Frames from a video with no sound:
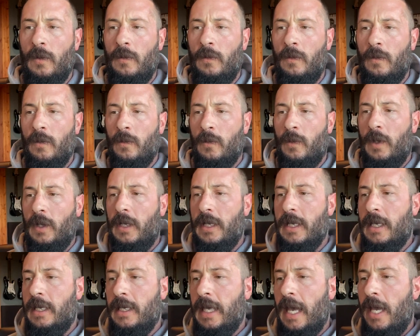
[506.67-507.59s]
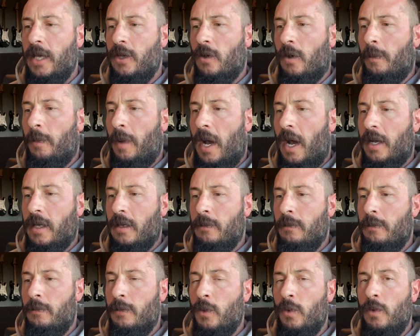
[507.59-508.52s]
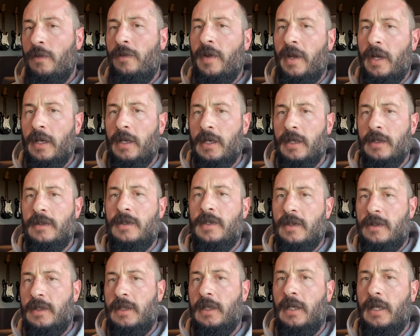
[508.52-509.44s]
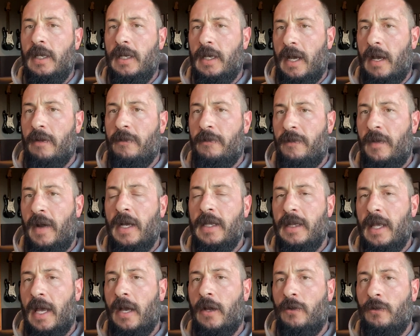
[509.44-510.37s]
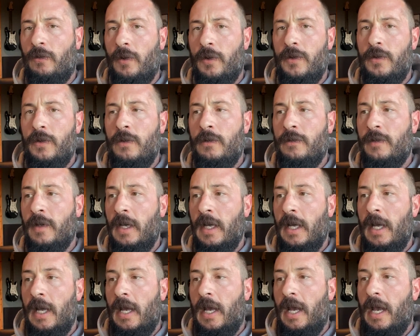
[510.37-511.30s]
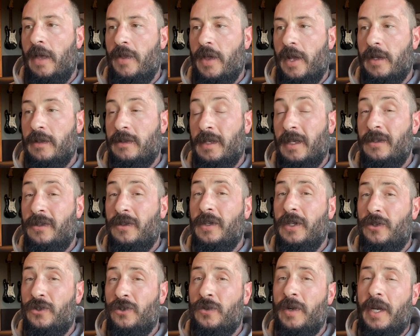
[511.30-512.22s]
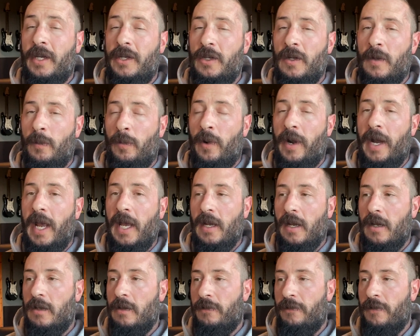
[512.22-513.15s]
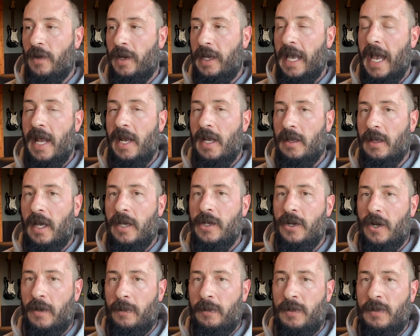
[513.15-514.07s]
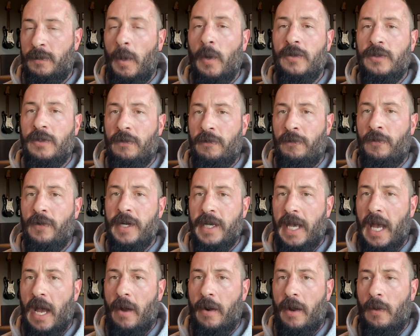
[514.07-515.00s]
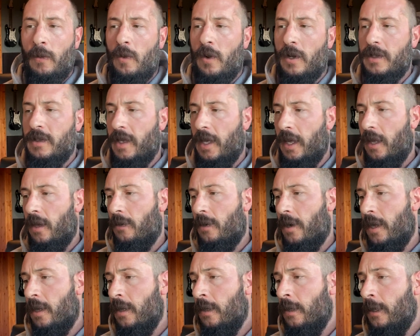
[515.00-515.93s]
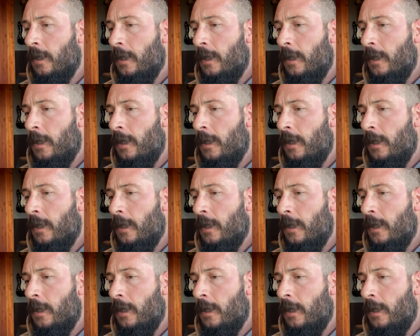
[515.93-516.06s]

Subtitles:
really get your body moving consistently and kind of find that groove, and then essentially trick your brain into forgetting that you're supposed to freak out at 110, right?